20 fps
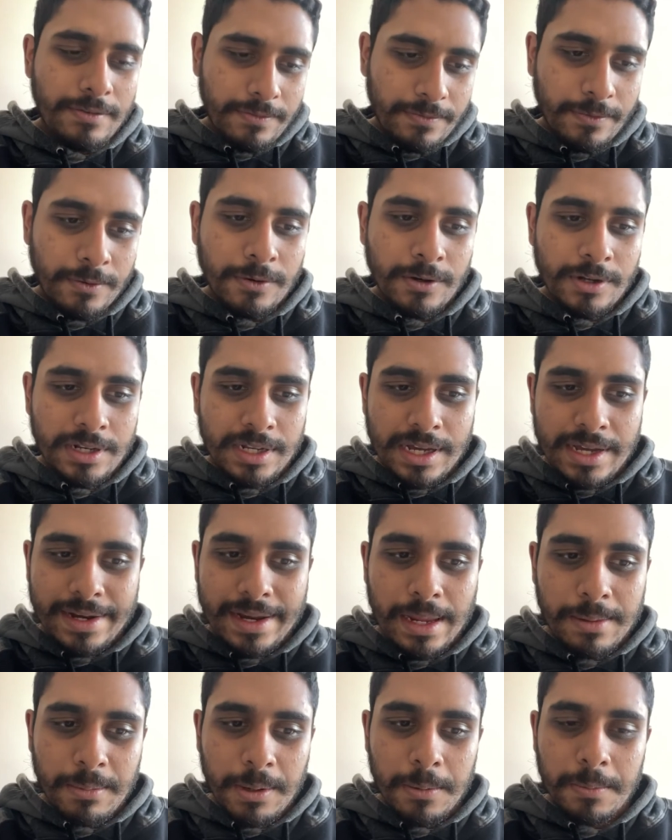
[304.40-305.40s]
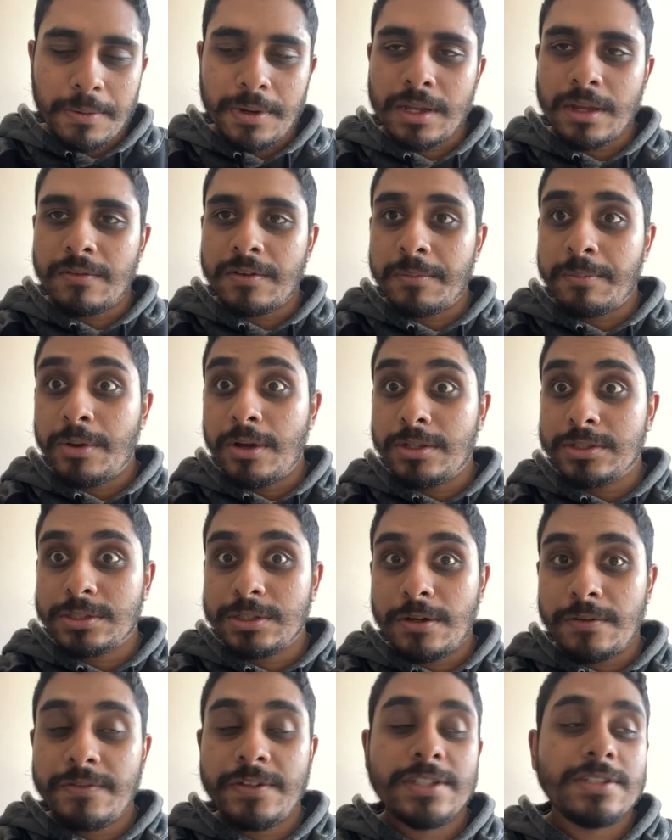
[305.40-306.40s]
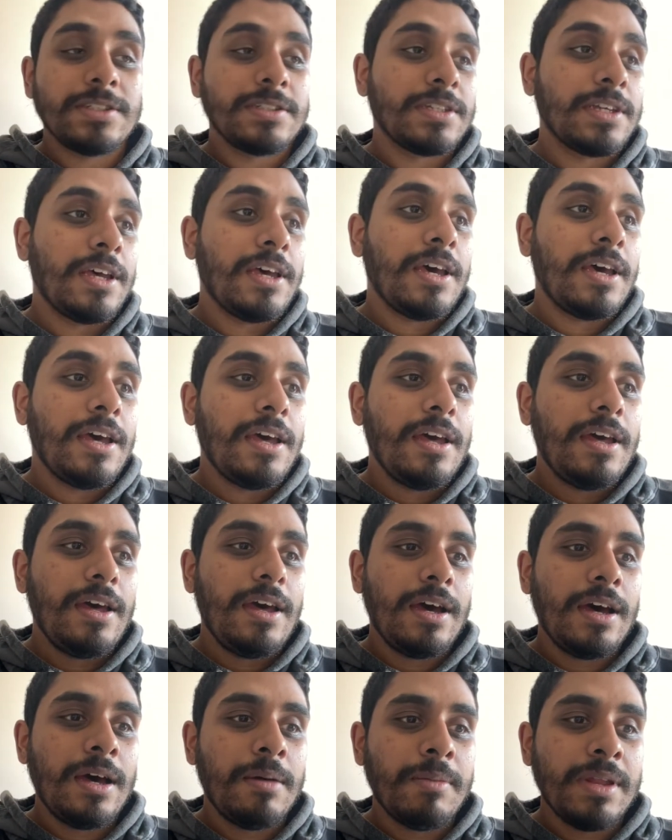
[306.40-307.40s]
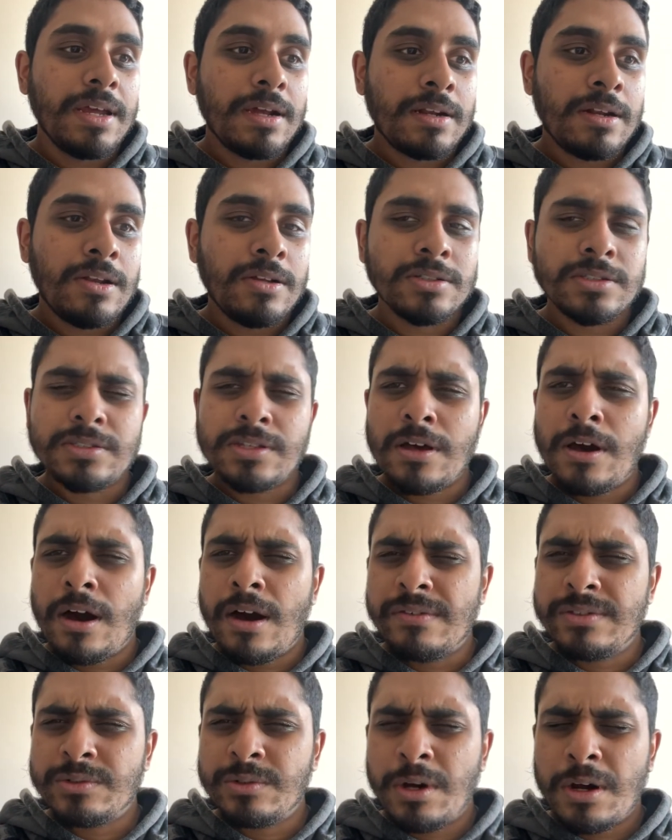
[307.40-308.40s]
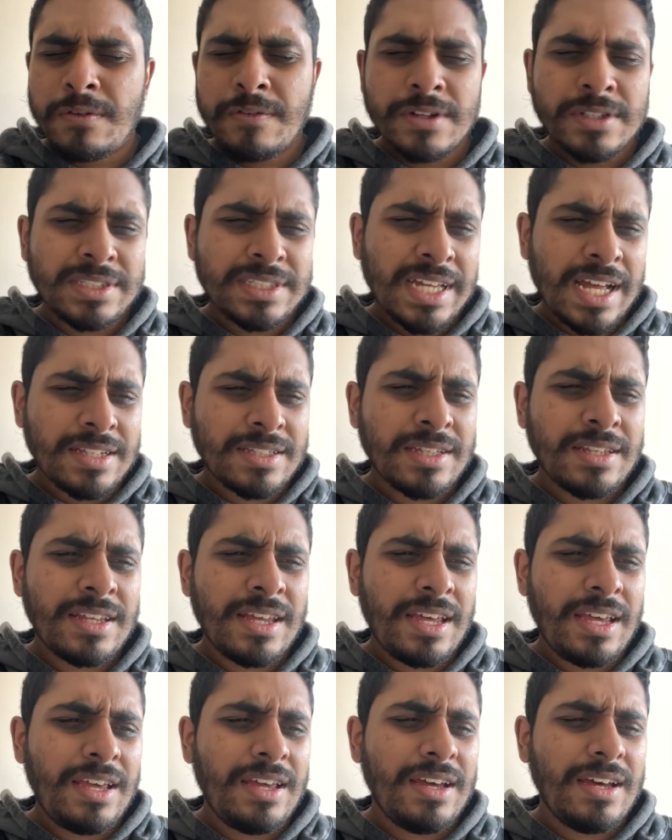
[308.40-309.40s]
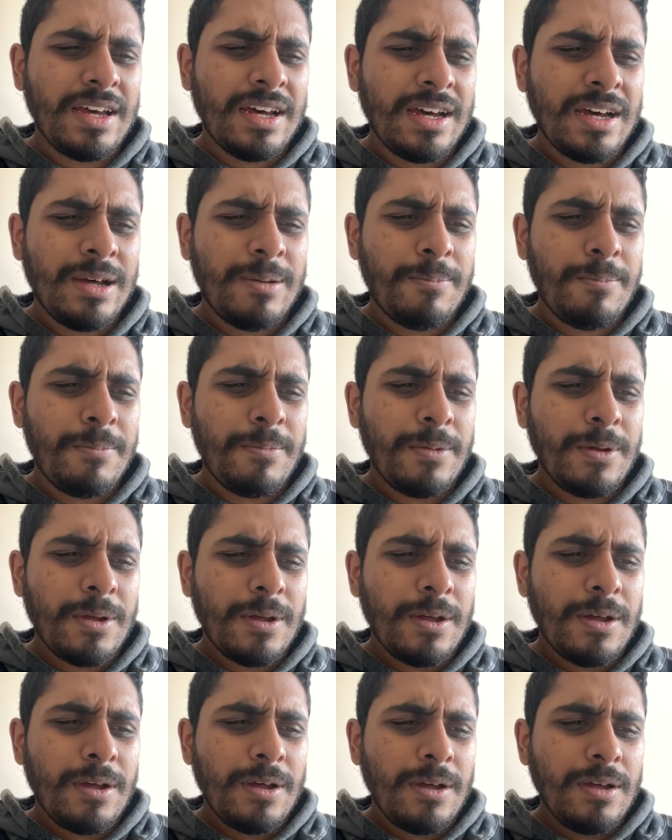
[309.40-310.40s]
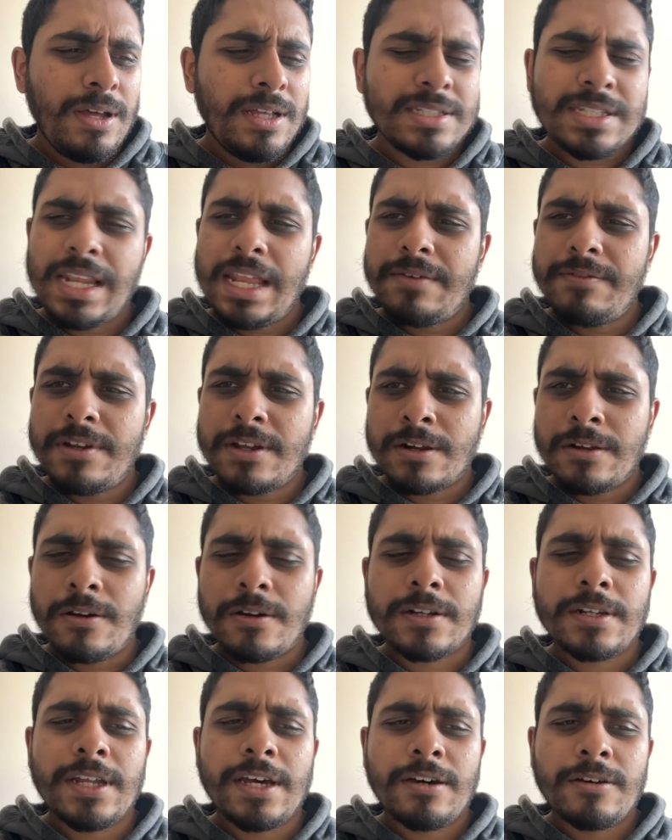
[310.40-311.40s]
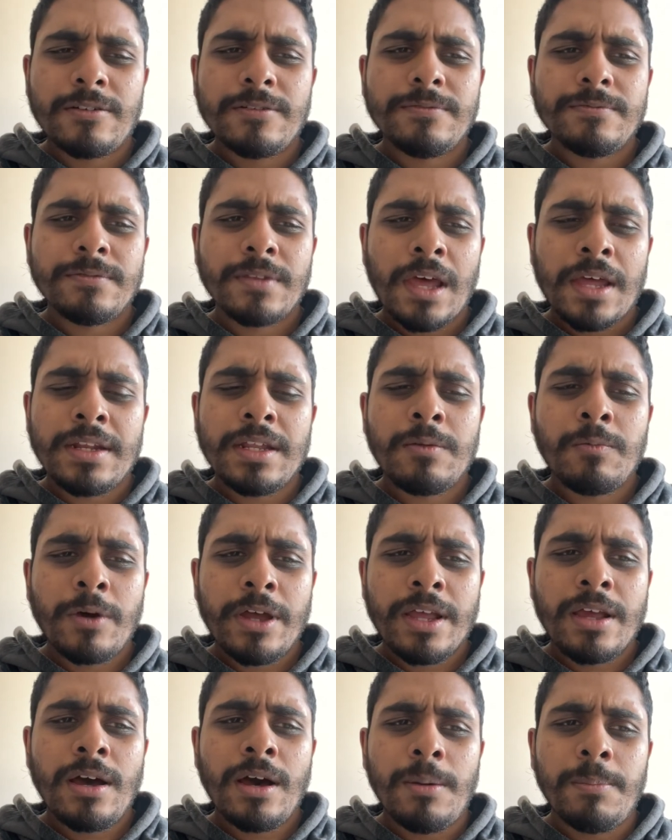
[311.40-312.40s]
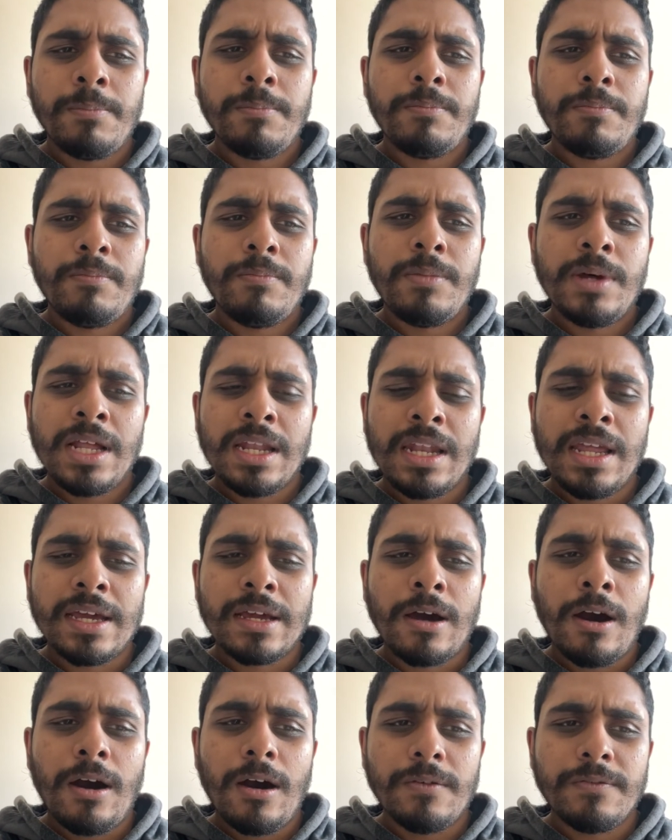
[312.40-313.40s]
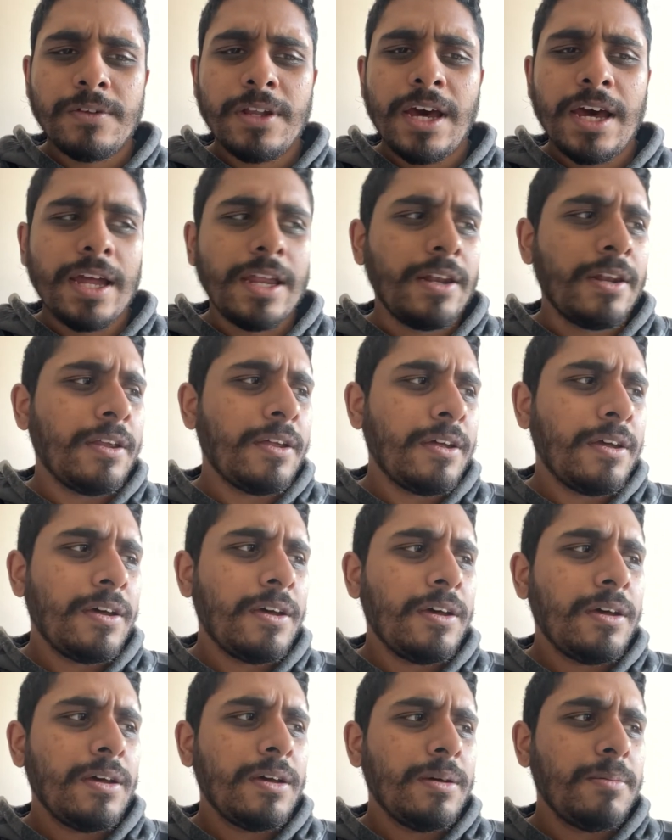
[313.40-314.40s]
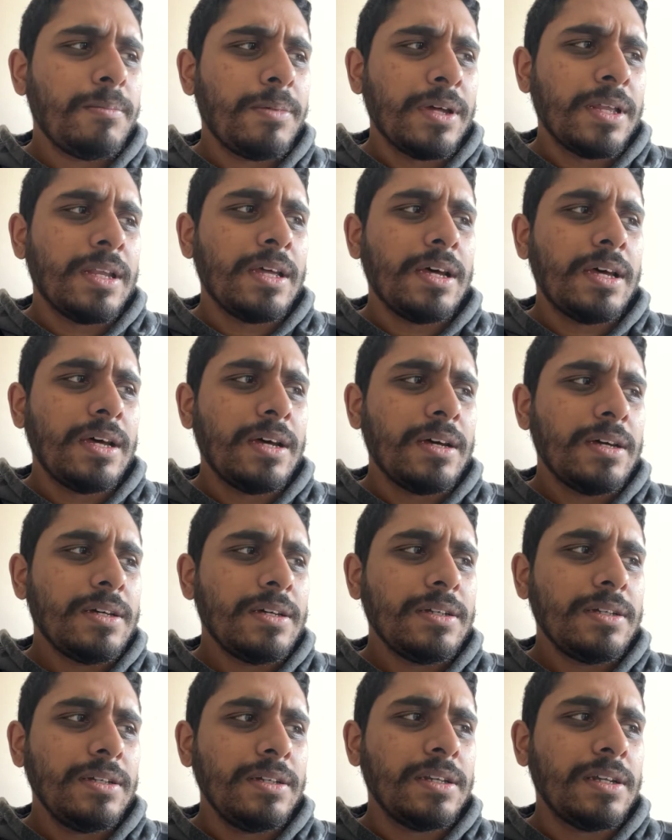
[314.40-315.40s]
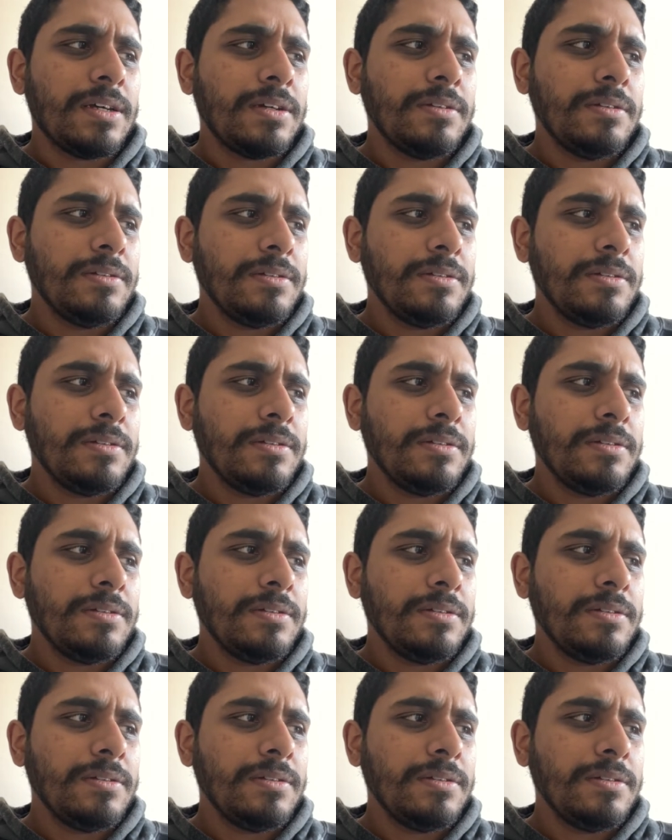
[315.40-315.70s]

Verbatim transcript: for a 9am opening of the post office. Um, and it closes at half 12 on Saturday. Um, it's 11 o'clock now. I did wake up at like half 9. But, uh, you know,